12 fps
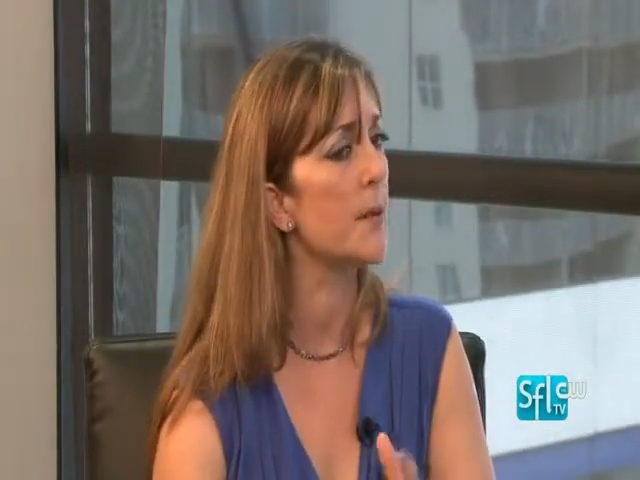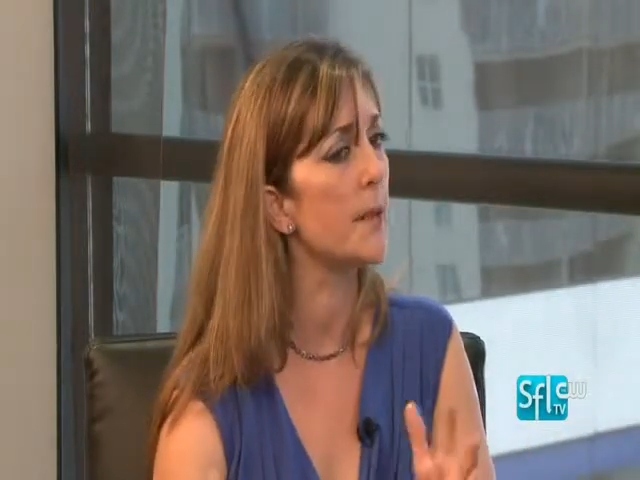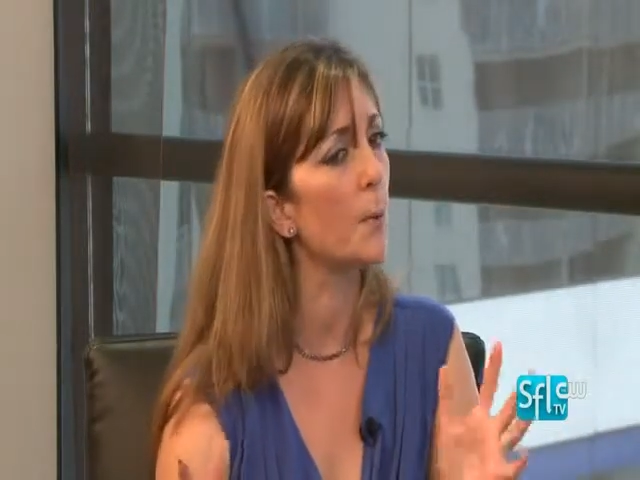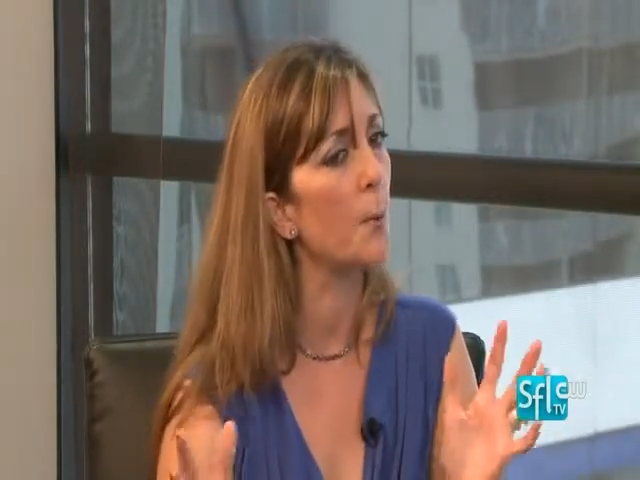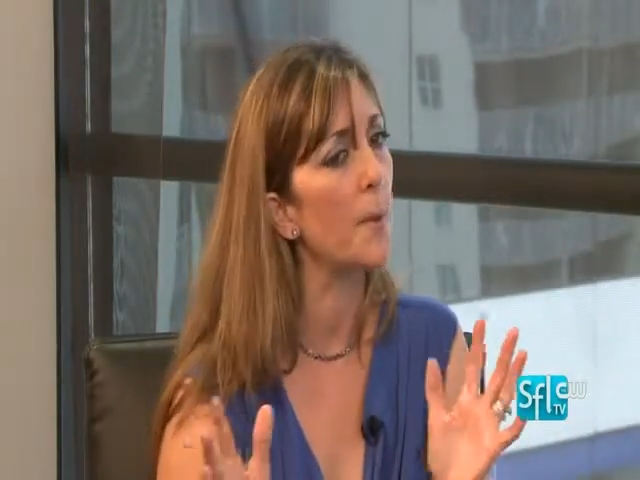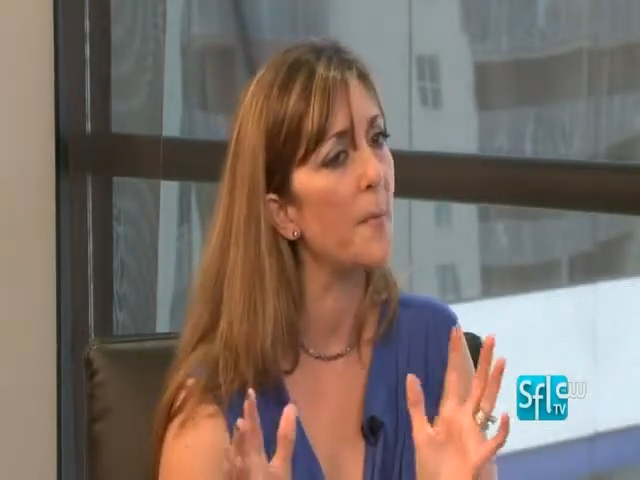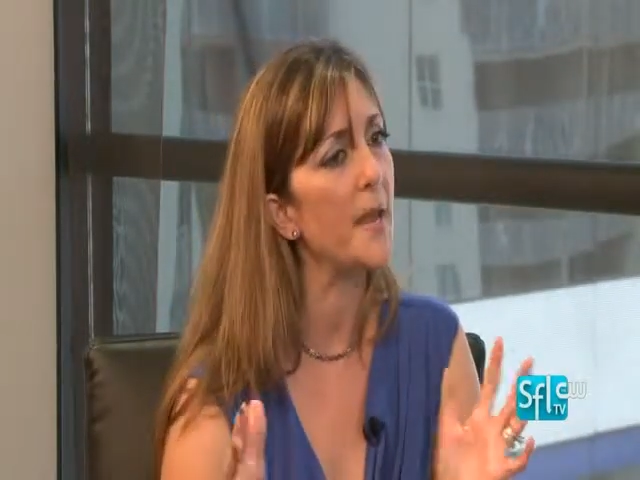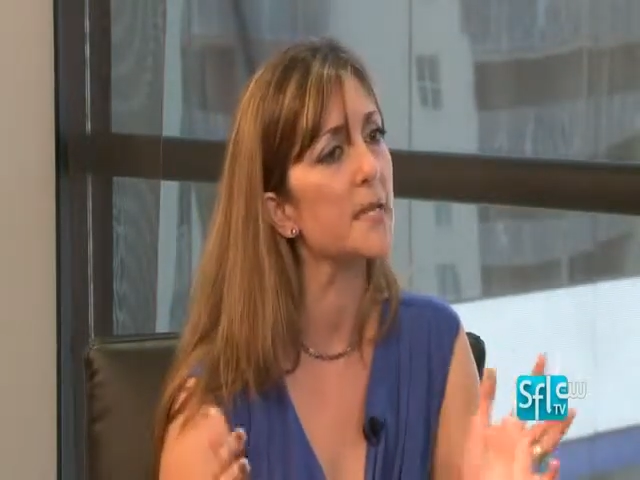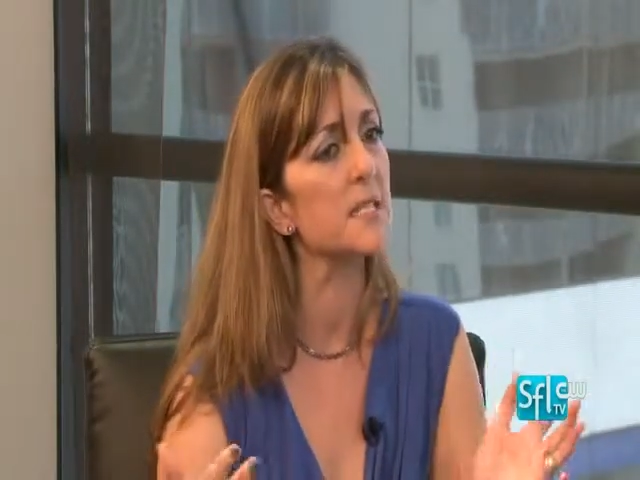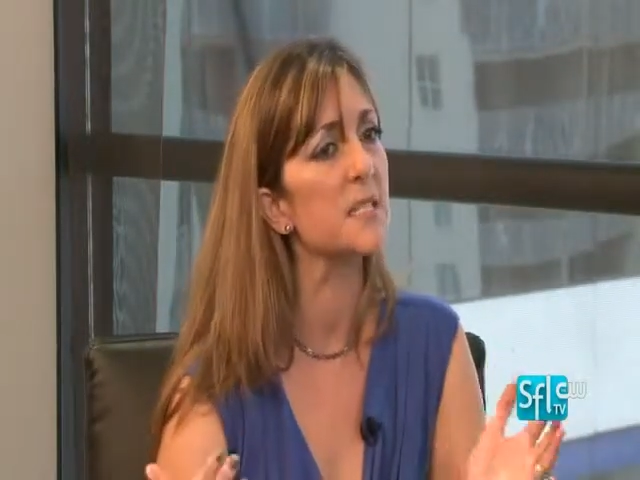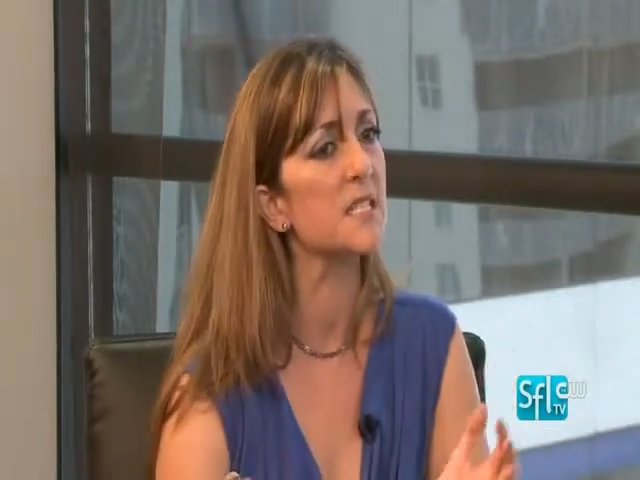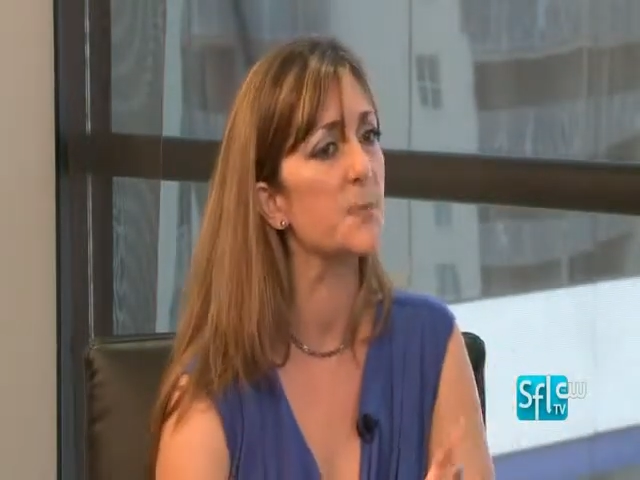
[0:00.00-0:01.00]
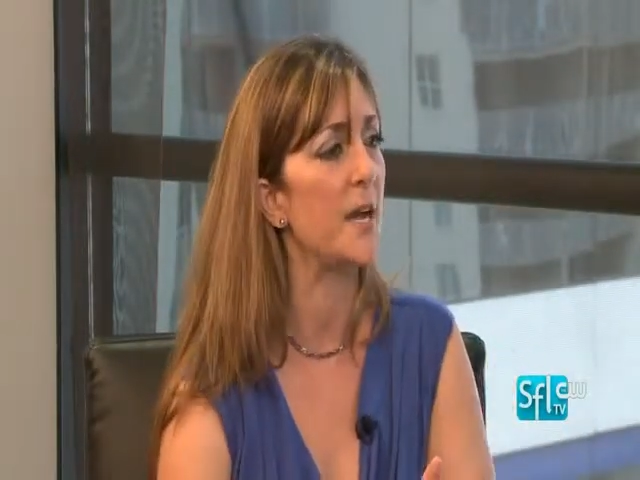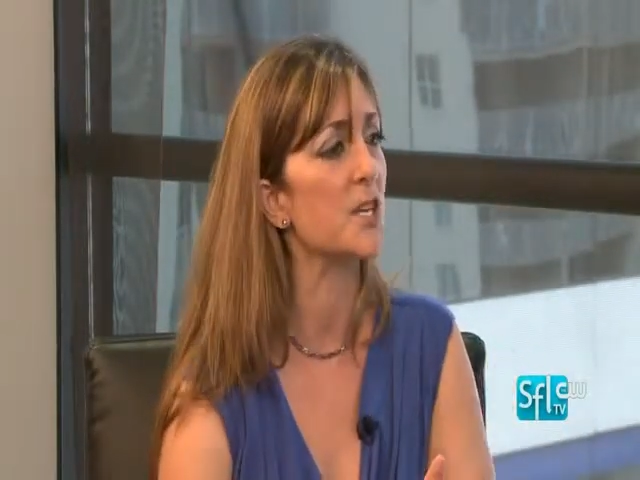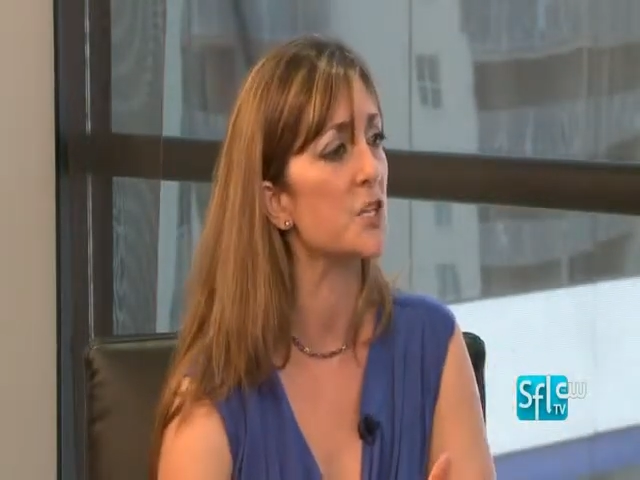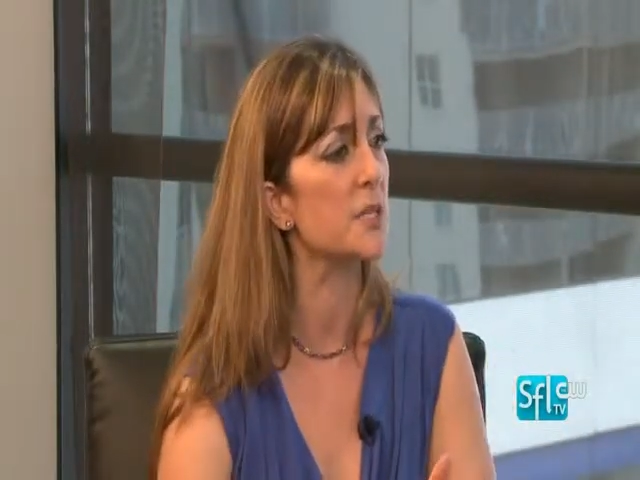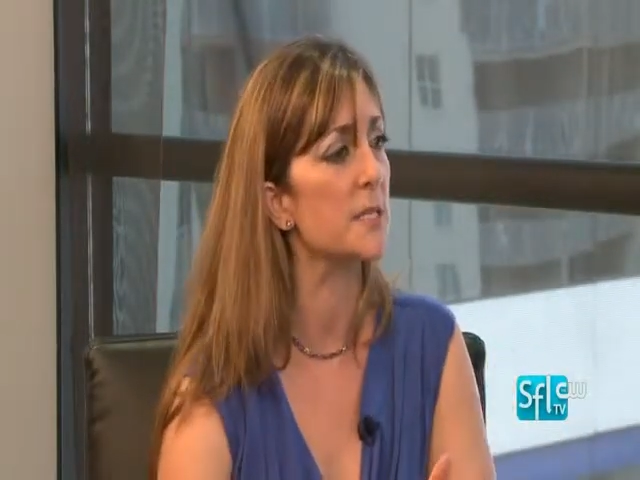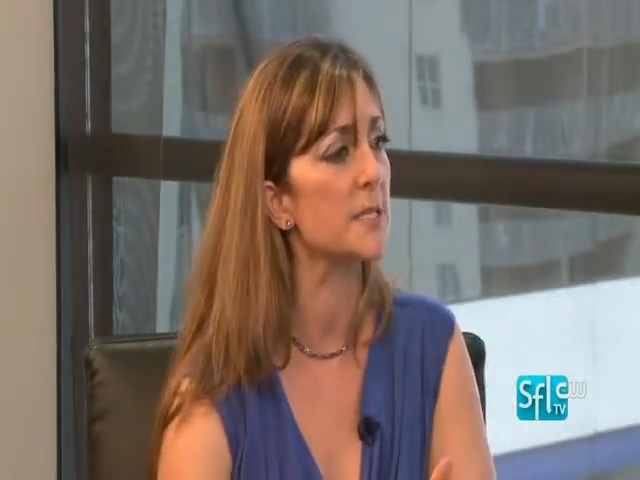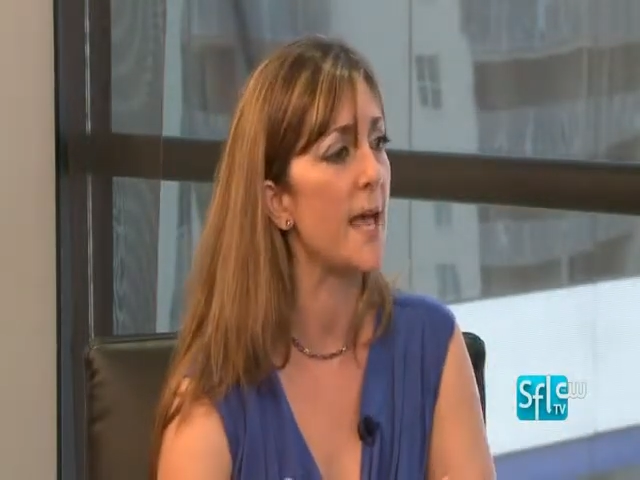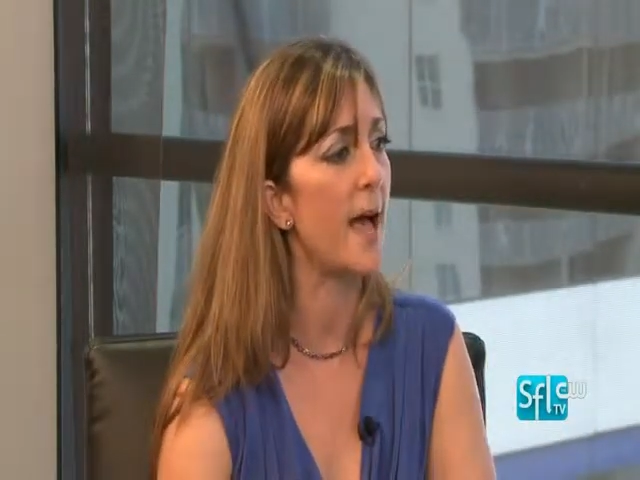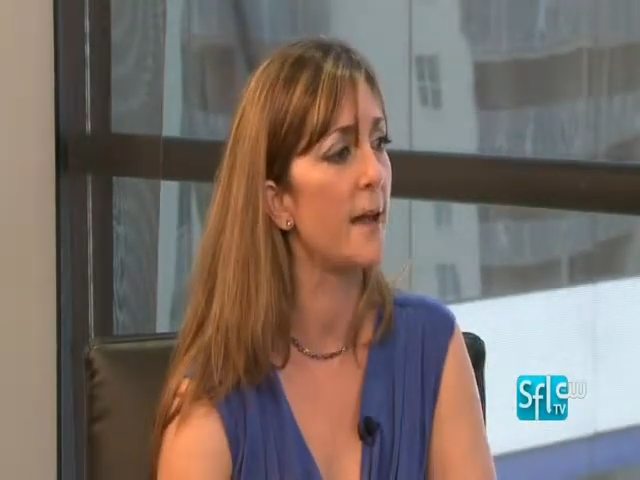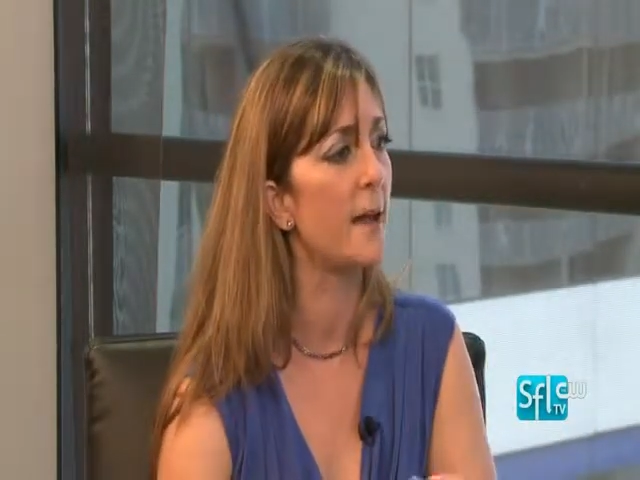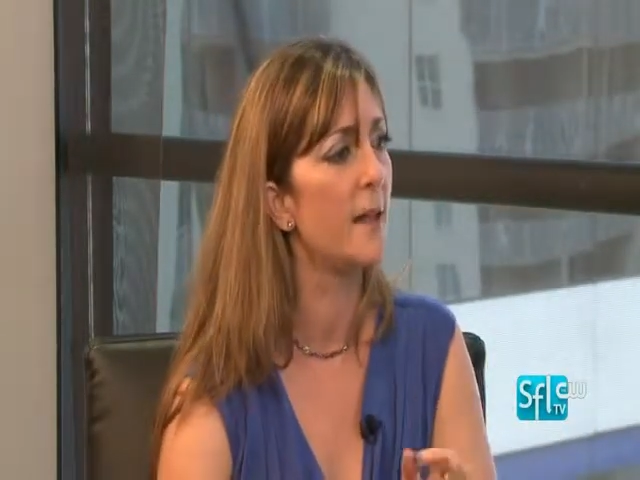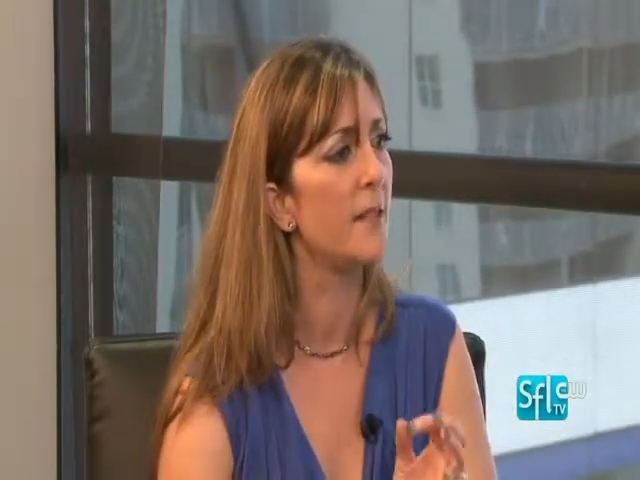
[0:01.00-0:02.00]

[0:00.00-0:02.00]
And what makes it special is that